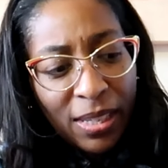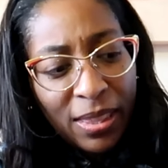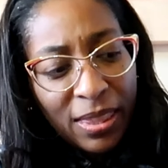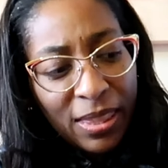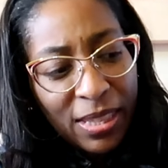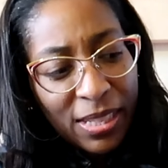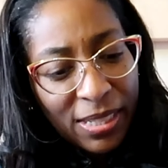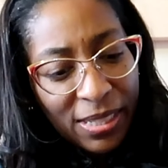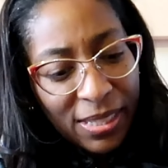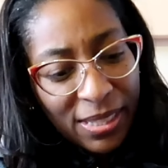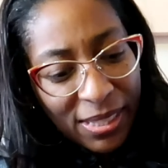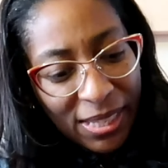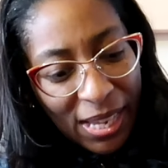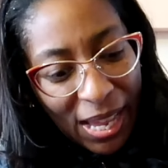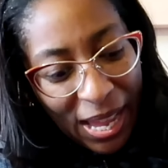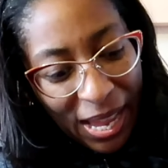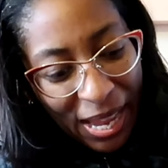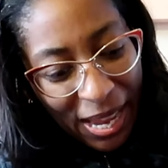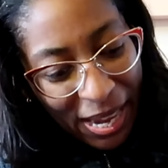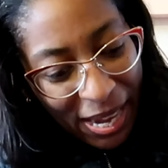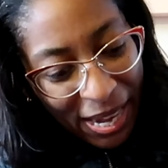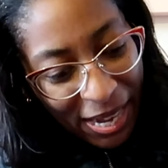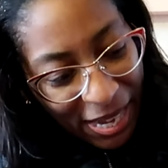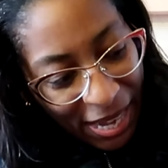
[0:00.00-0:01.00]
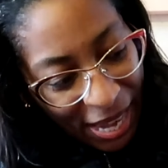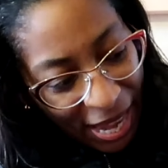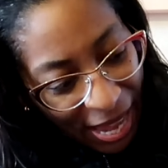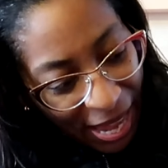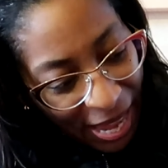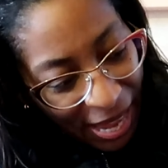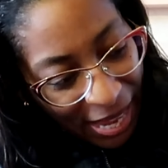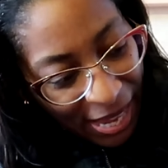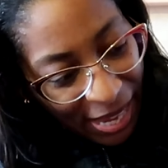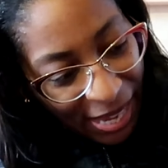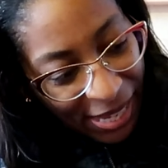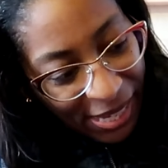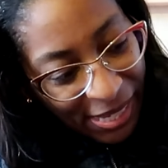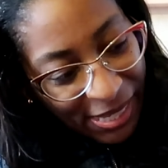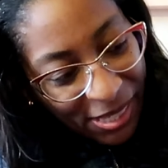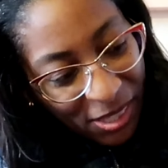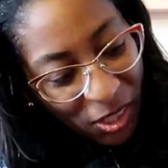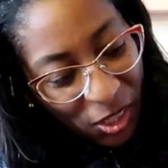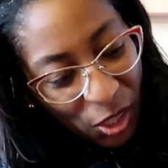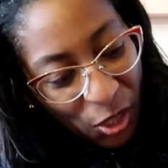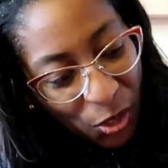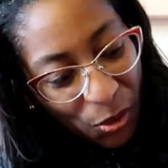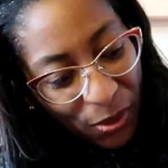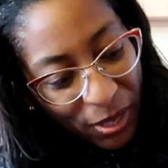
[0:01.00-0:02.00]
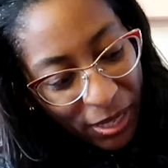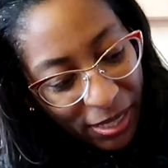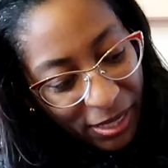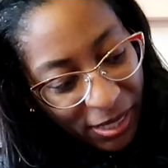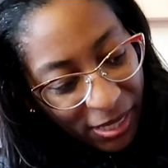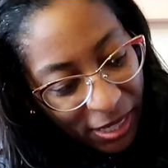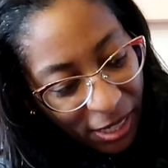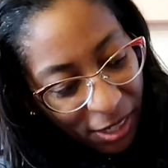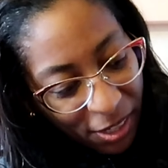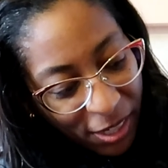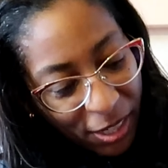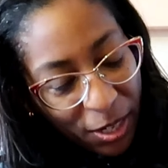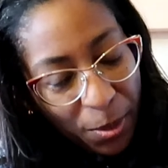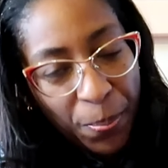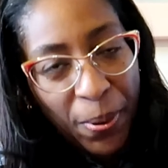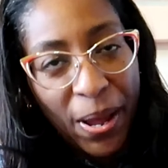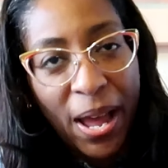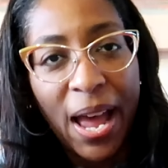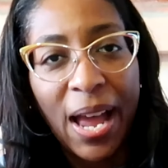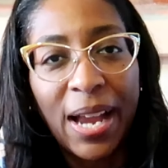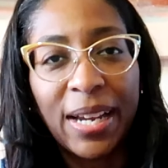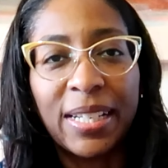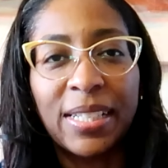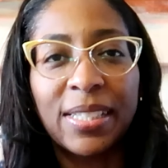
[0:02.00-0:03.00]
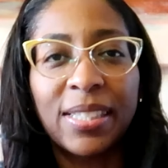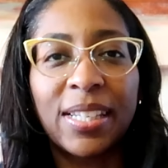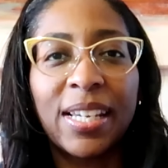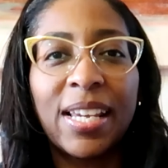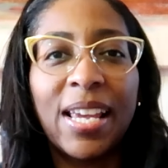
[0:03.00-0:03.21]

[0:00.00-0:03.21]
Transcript: This side has two interior pockets.